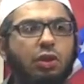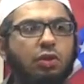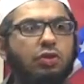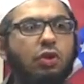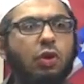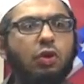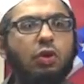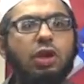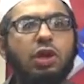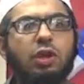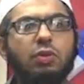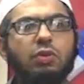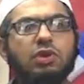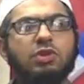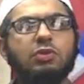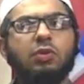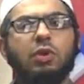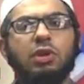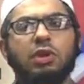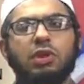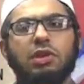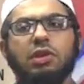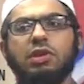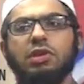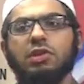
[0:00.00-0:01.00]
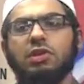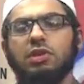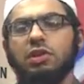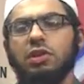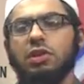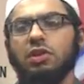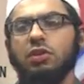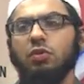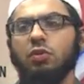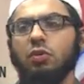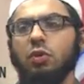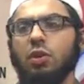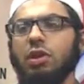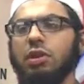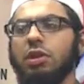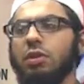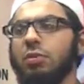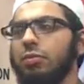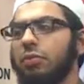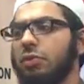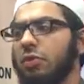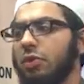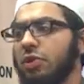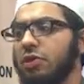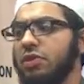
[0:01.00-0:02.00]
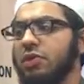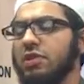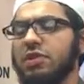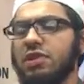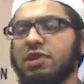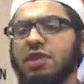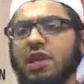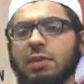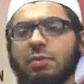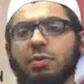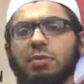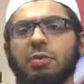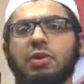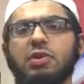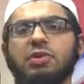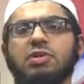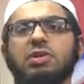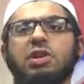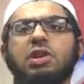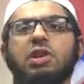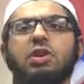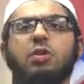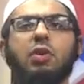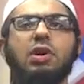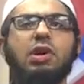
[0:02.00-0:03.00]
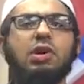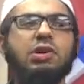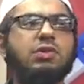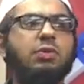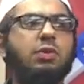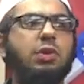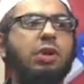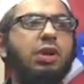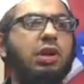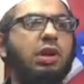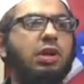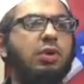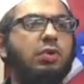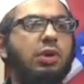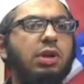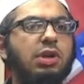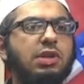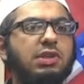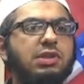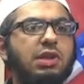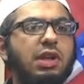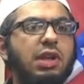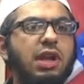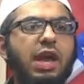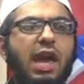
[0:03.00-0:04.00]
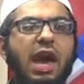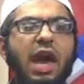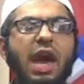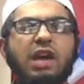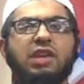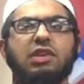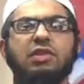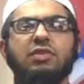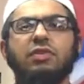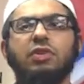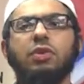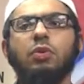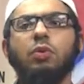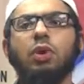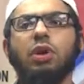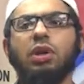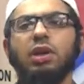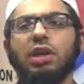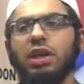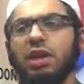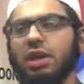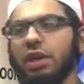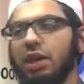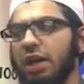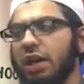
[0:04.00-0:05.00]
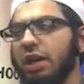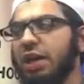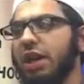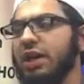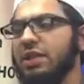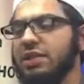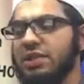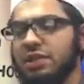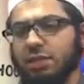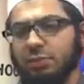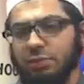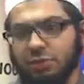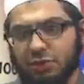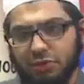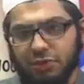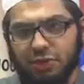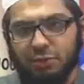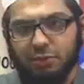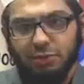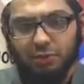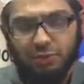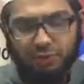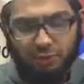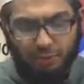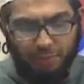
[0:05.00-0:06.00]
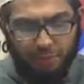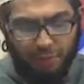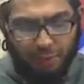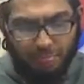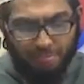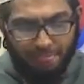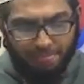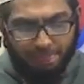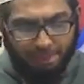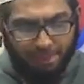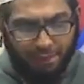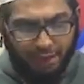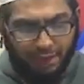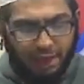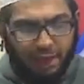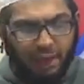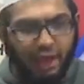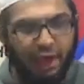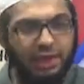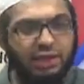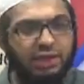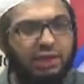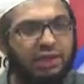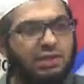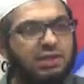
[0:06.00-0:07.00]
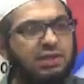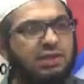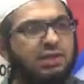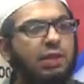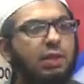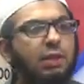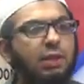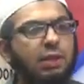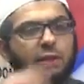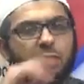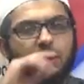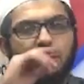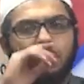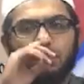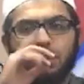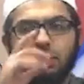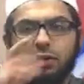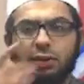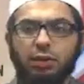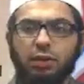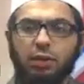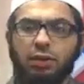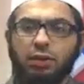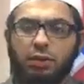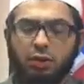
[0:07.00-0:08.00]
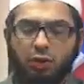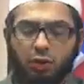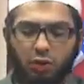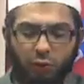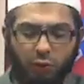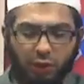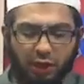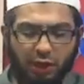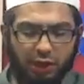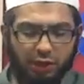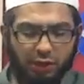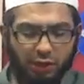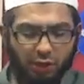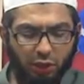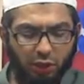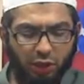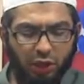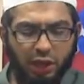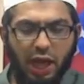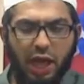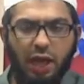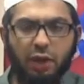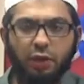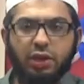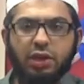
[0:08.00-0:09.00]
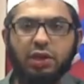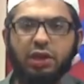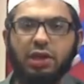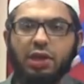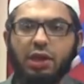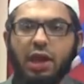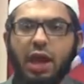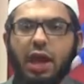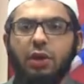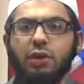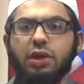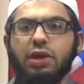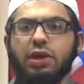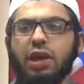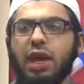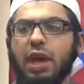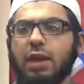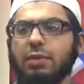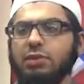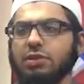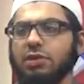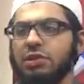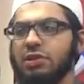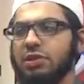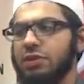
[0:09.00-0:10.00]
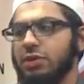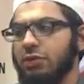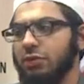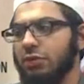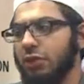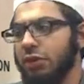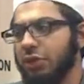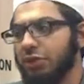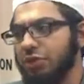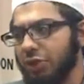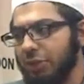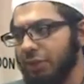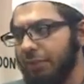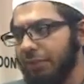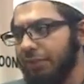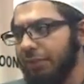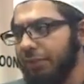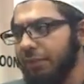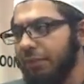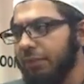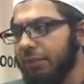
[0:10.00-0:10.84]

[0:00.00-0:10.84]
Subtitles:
So he was this is the type of person he was, where he was actively working against the Muslims. And yet still, you know, we can learn how he came to this religion.